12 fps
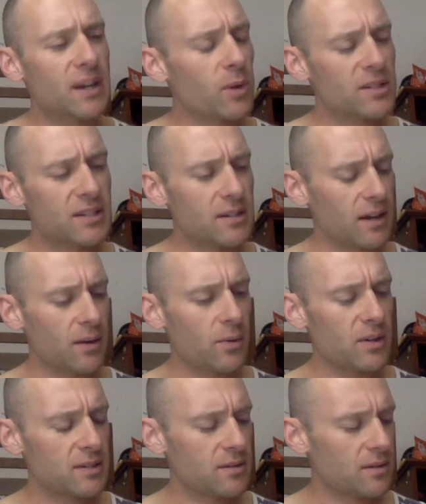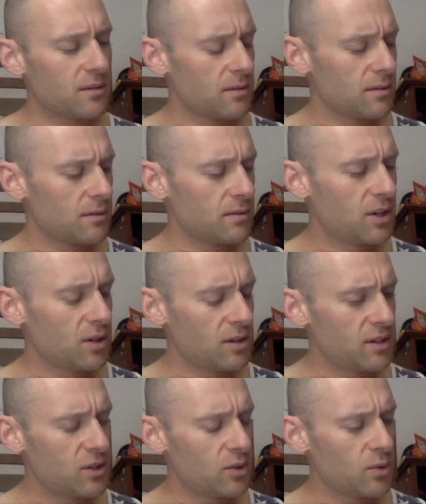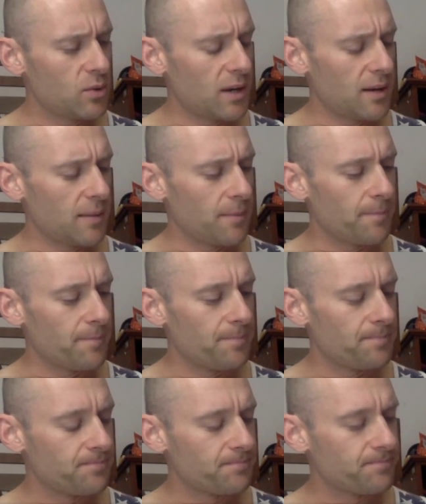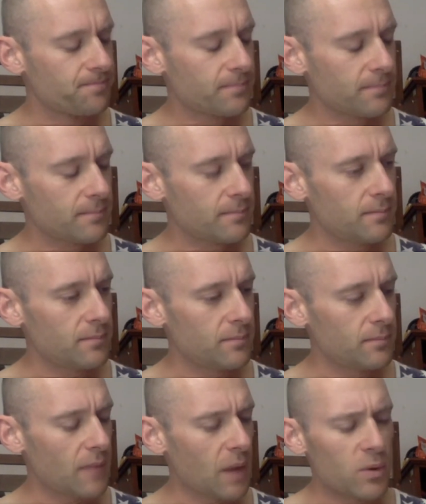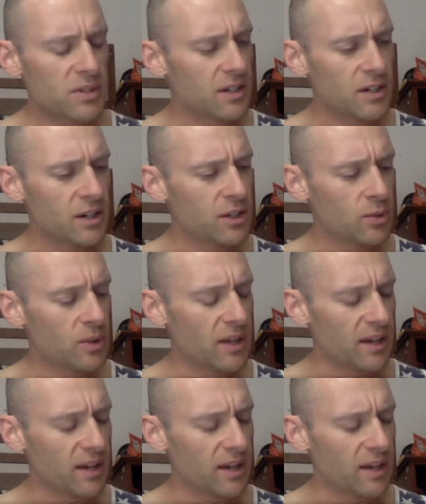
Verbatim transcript: I wasn't I wasn't gonna do um thumbnail. Gonna do